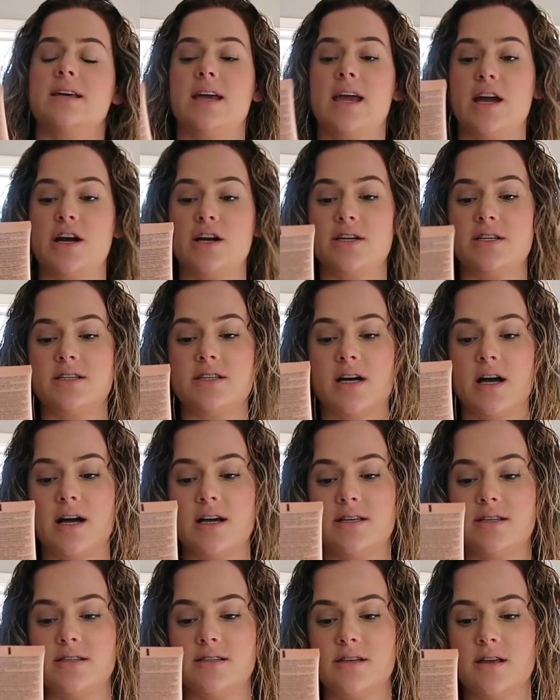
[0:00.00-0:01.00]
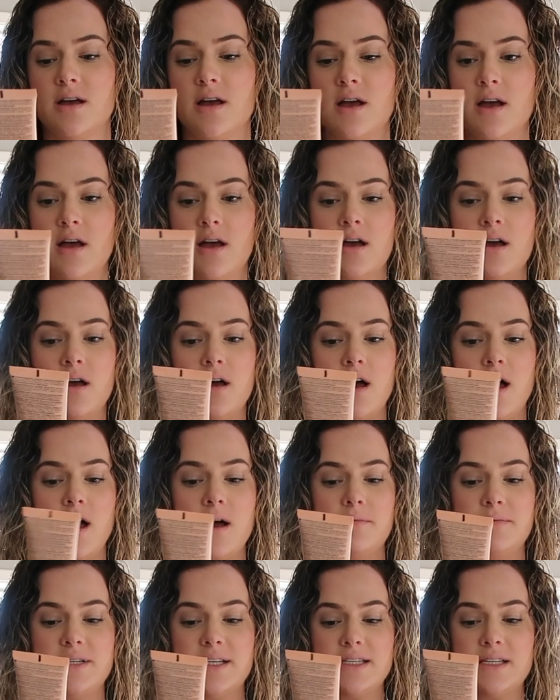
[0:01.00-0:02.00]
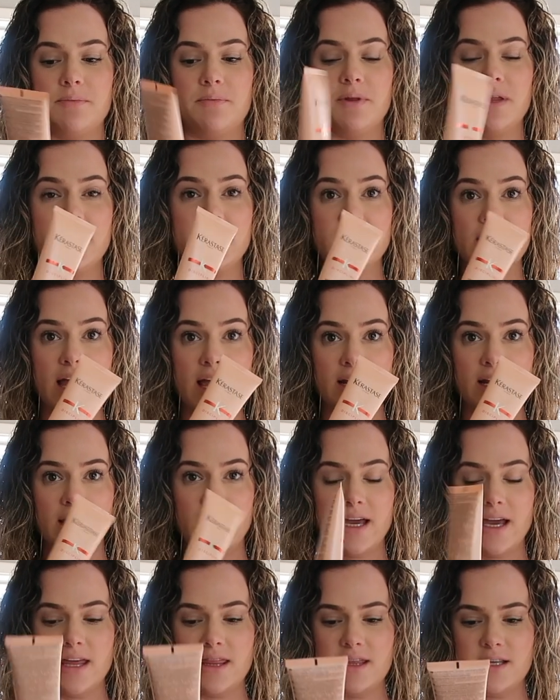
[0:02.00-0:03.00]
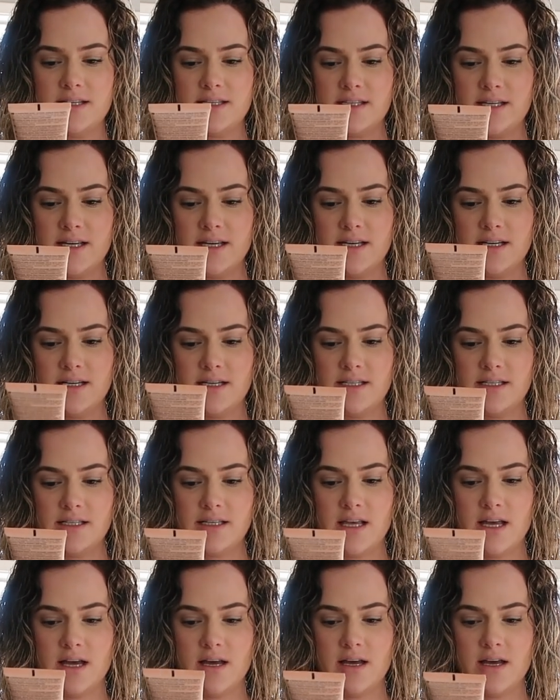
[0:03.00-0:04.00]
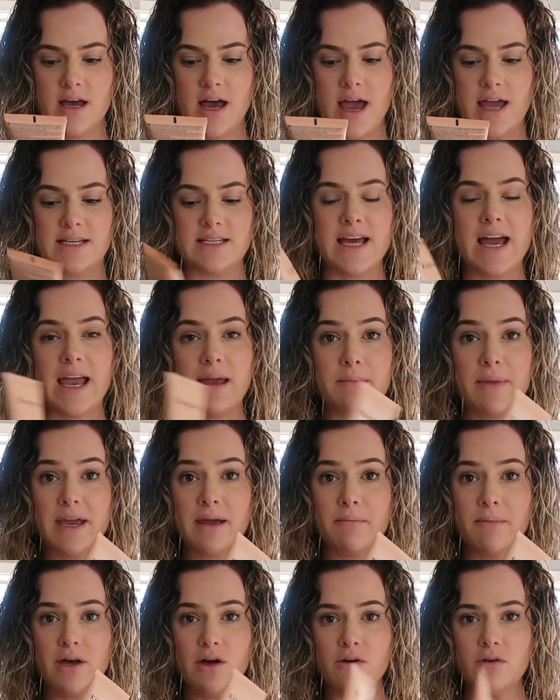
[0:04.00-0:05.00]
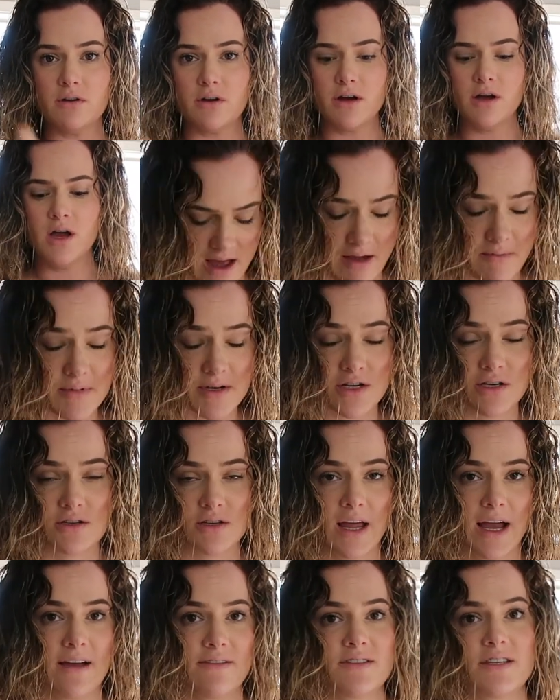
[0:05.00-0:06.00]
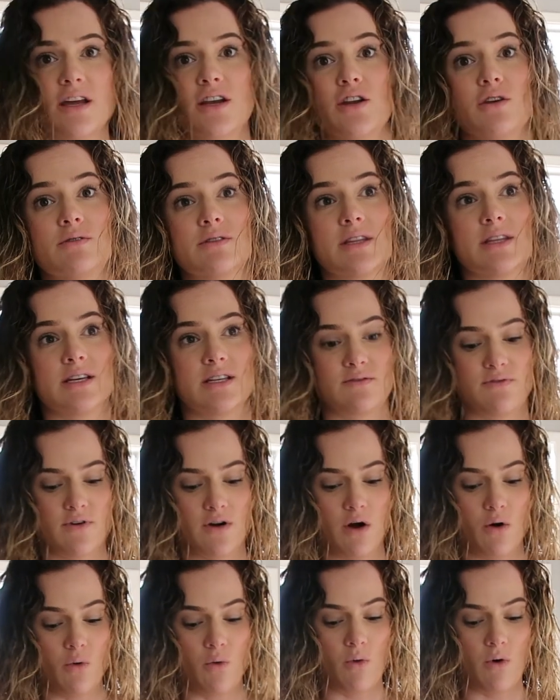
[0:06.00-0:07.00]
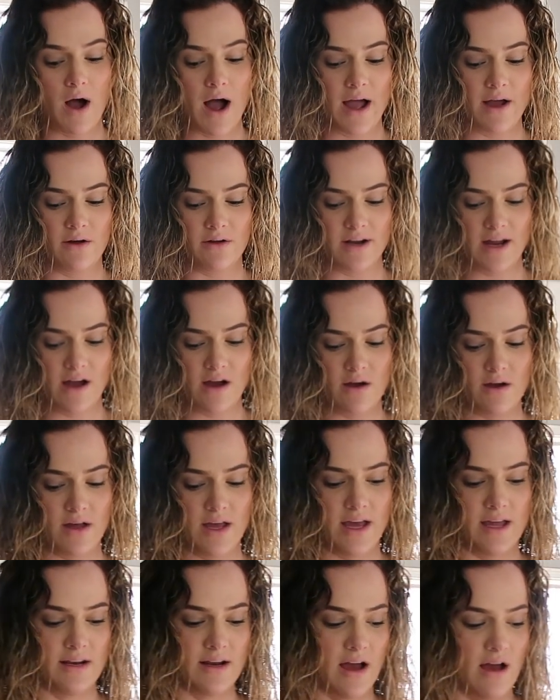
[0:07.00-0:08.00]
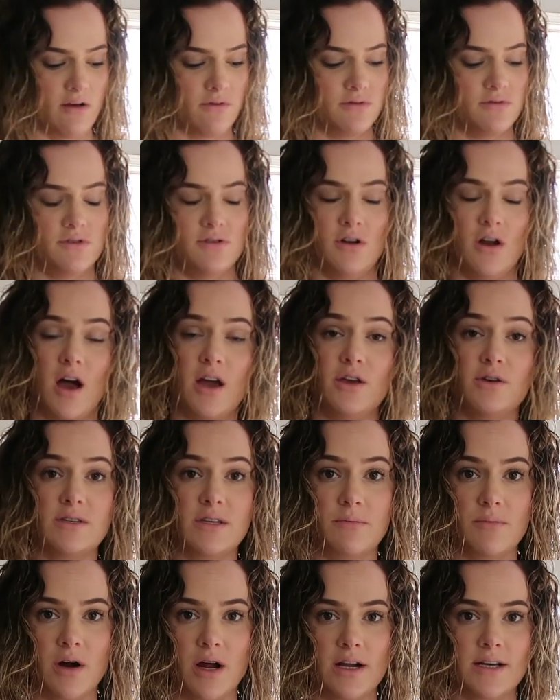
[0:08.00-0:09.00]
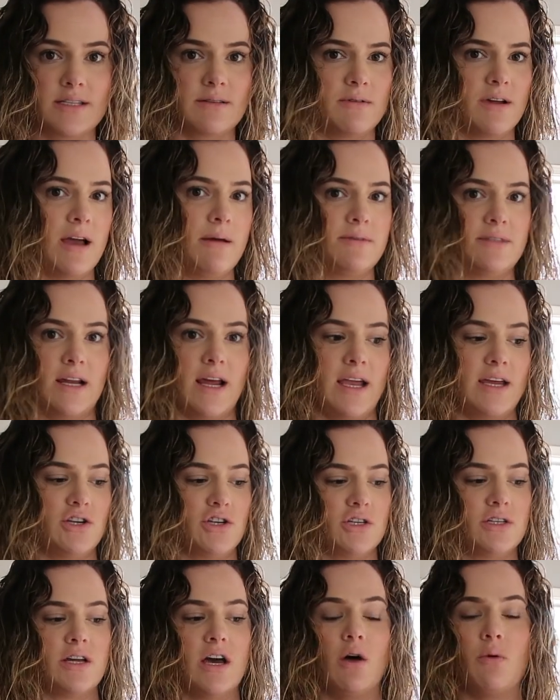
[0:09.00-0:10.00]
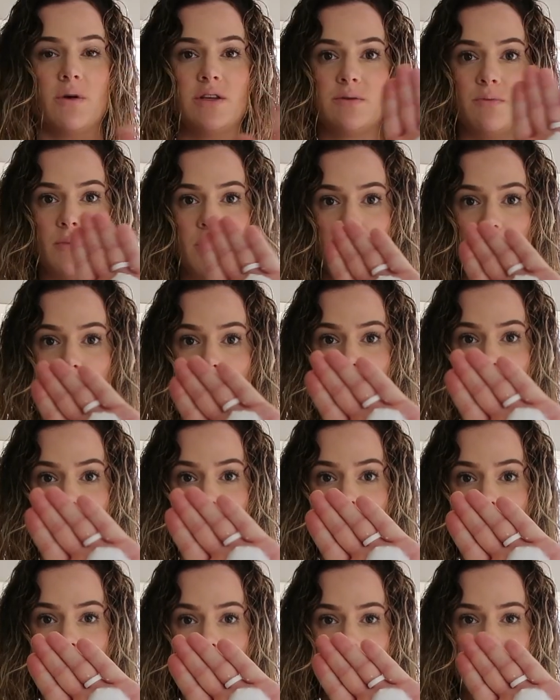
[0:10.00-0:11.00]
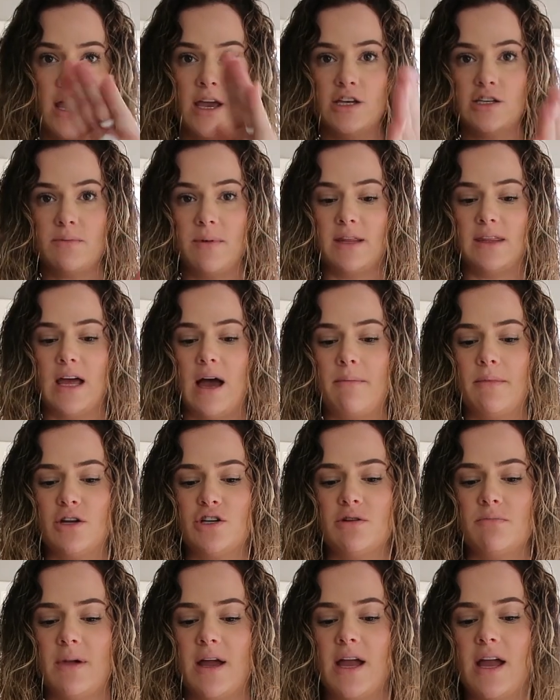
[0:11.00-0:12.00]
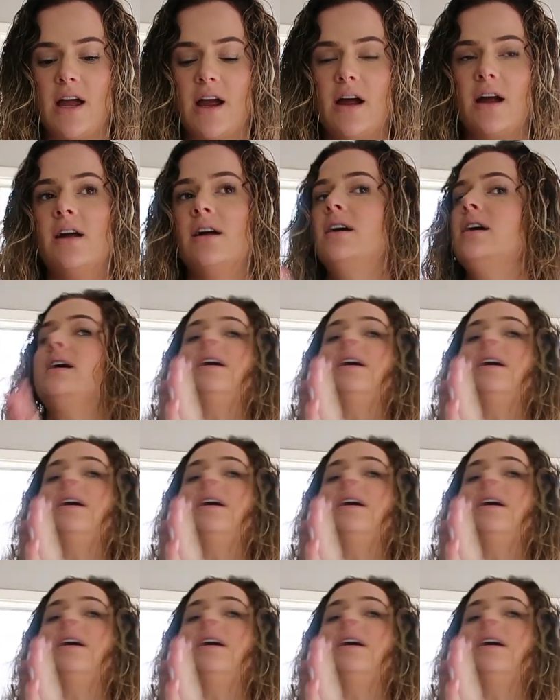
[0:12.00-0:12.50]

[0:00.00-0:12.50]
the Kerastase discipline line again. This is a taming milk. I've been, like I said, using this for a while now, and I'll not use some products sometimes and I can just tell what's been working. I use about that much in my hair